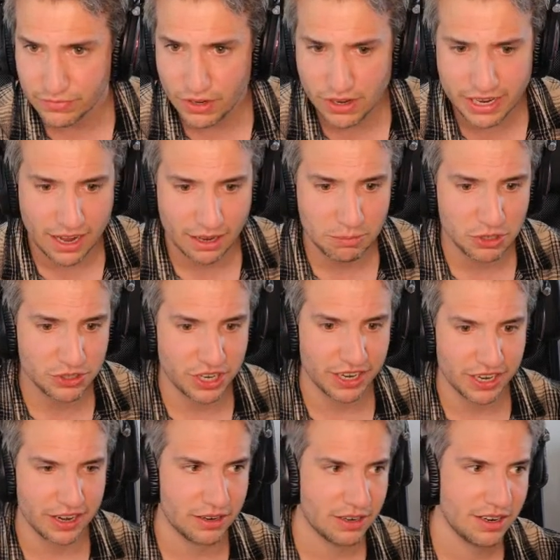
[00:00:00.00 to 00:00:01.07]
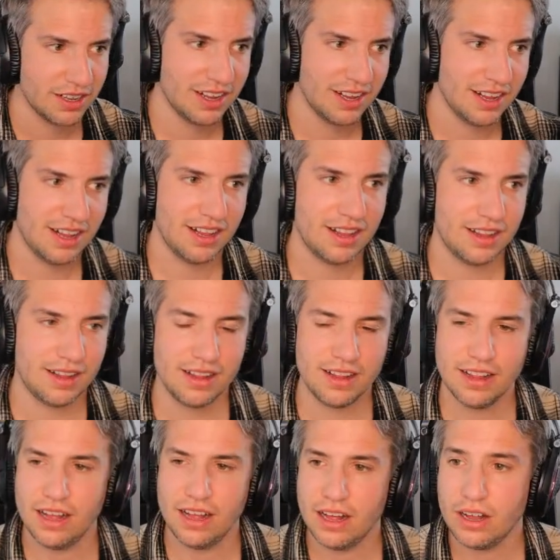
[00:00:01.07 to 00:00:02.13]
Okay, almost done here.
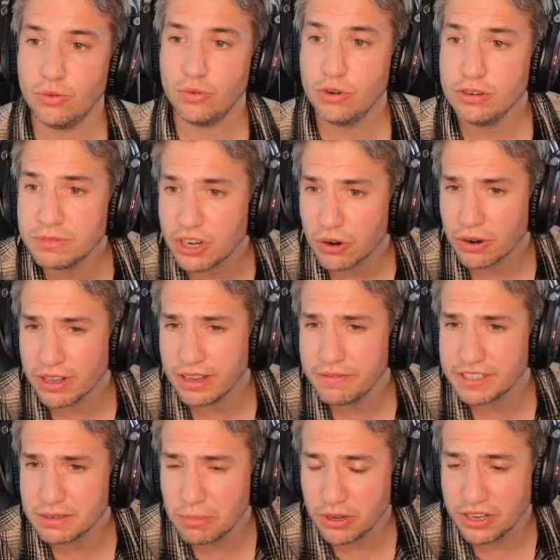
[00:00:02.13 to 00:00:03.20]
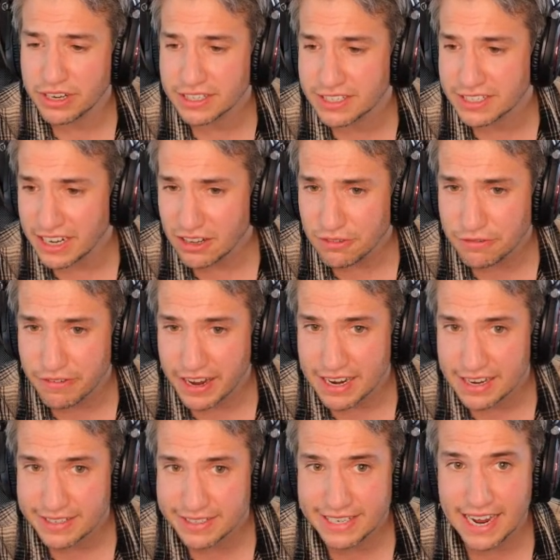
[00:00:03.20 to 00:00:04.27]
Rooms are only visible in a single
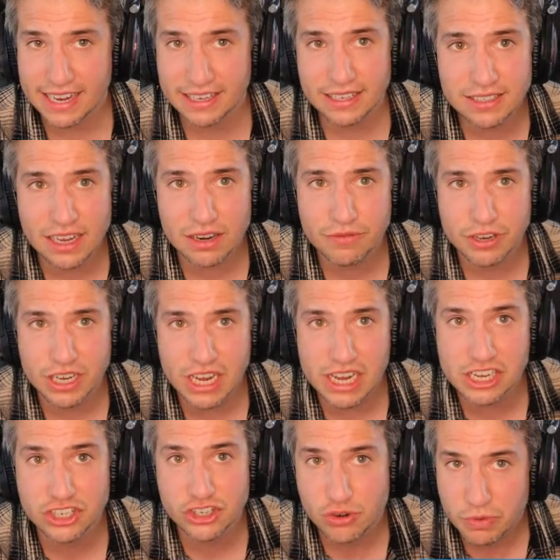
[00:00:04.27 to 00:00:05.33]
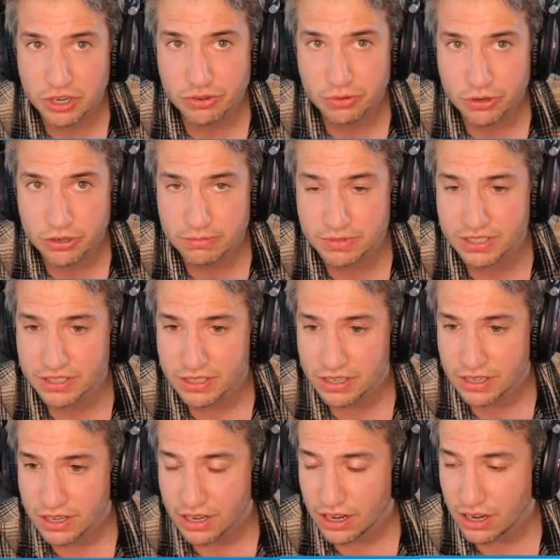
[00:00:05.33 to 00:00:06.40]
phase. Yeah, that's kind of an issue with rooms.
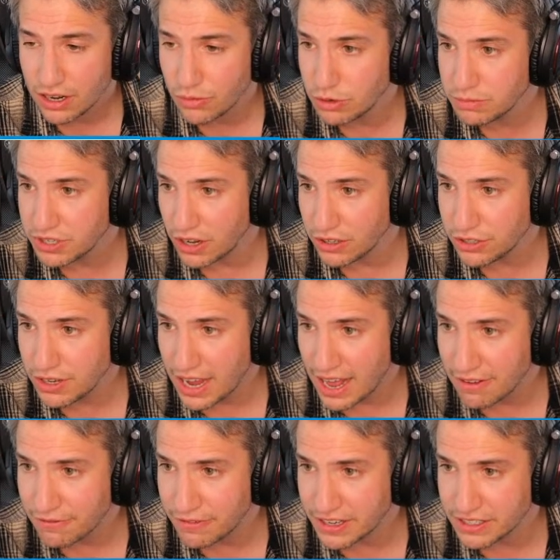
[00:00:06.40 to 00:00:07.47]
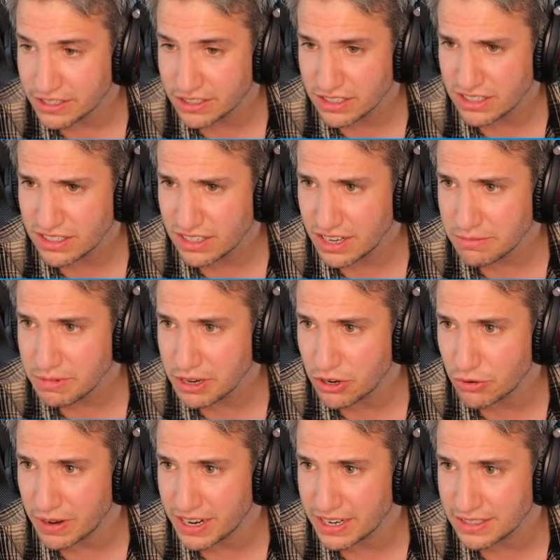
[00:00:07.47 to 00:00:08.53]
Rooms also have phases. Let me
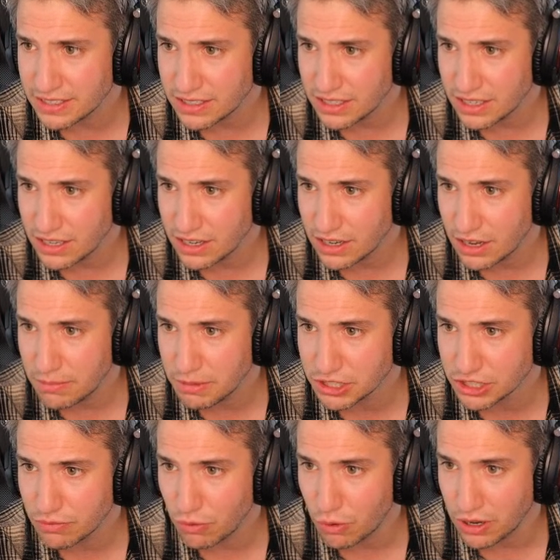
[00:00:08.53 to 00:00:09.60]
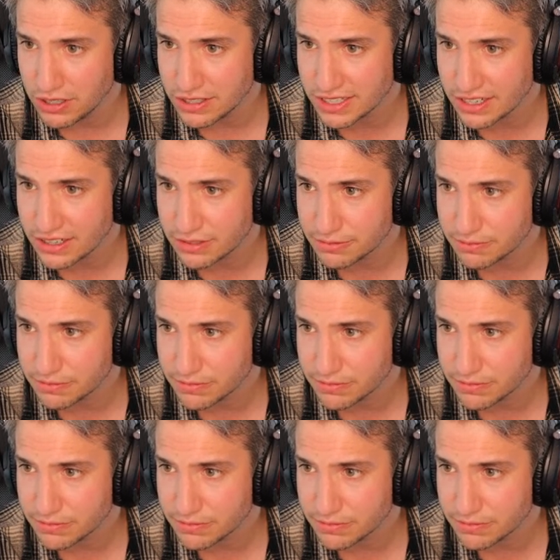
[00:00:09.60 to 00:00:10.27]
create a bunch of walls here.